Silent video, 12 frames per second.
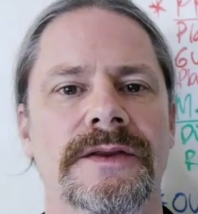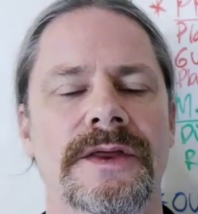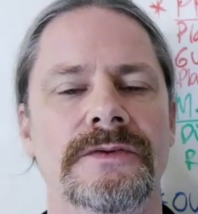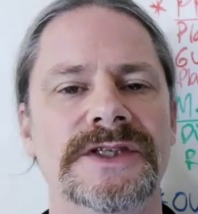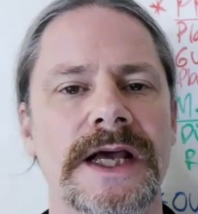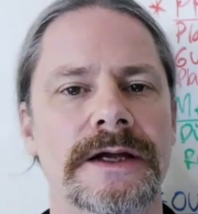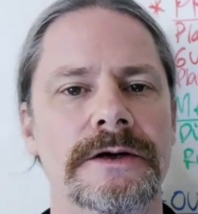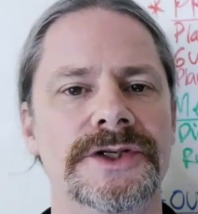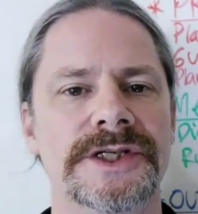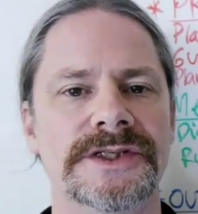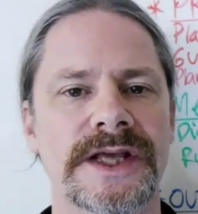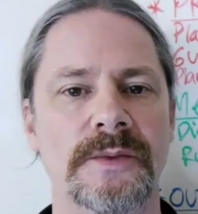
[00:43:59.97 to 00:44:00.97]
those
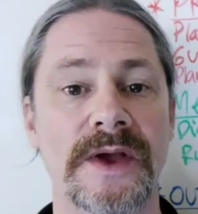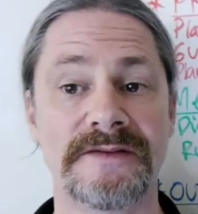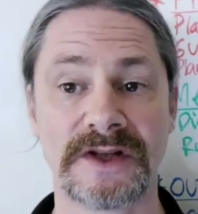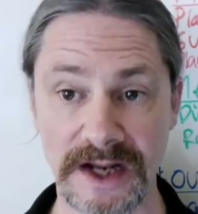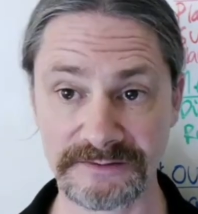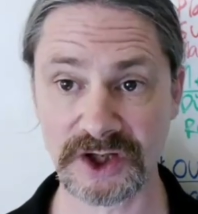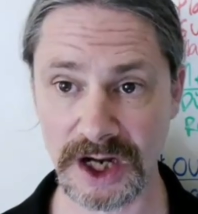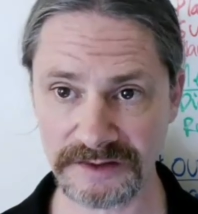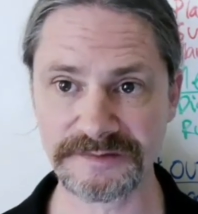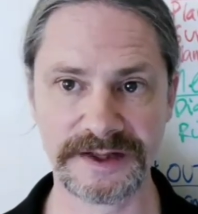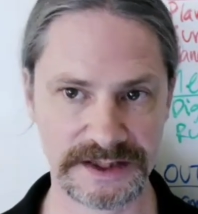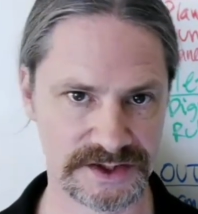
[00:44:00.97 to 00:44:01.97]
energies that we have a lot of
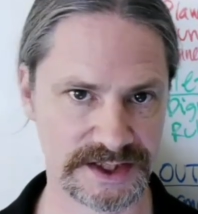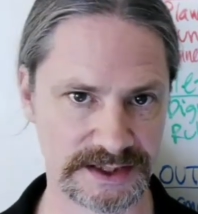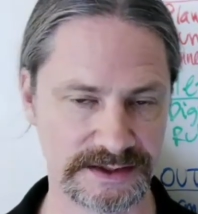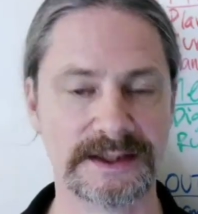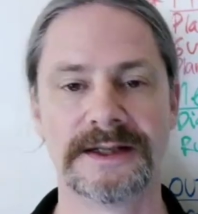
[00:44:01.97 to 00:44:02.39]
confidence in.